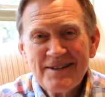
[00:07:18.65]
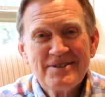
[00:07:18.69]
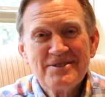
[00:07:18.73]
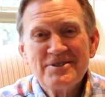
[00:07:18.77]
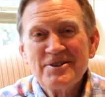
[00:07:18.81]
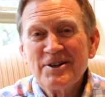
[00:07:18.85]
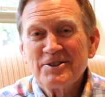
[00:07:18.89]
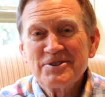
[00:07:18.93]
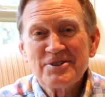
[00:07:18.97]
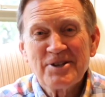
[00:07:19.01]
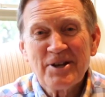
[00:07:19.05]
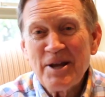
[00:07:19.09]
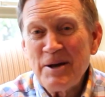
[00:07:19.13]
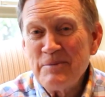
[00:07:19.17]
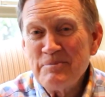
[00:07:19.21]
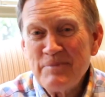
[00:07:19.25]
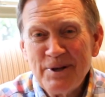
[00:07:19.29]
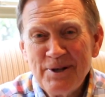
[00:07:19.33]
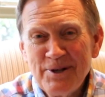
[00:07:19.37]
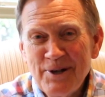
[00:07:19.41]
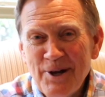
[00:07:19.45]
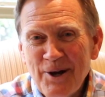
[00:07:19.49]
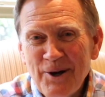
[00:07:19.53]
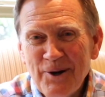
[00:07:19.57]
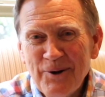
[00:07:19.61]
just let
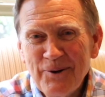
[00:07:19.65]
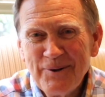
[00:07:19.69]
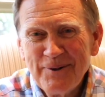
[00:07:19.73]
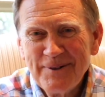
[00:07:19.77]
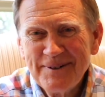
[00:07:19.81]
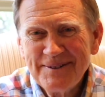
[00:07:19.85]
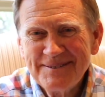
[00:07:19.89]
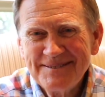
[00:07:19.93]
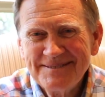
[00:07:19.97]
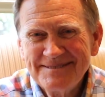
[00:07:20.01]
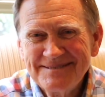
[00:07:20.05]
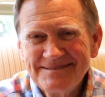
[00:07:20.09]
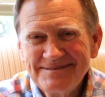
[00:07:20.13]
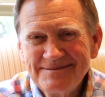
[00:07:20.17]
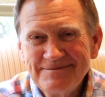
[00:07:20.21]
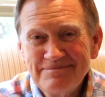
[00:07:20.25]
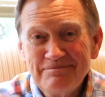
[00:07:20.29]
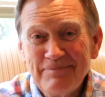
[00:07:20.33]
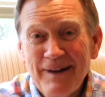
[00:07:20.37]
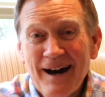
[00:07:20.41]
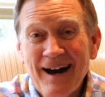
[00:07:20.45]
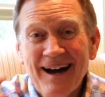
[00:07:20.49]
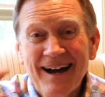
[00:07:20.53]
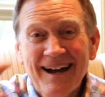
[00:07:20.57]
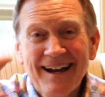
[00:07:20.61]
me know.
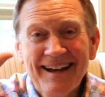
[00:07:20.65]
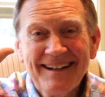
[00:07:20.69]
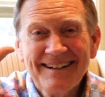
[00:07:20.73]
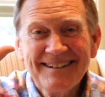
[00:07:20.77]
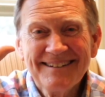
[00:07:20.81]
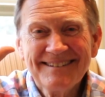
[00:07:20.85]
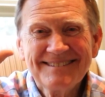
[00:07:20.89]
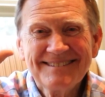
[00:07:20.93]
Bye.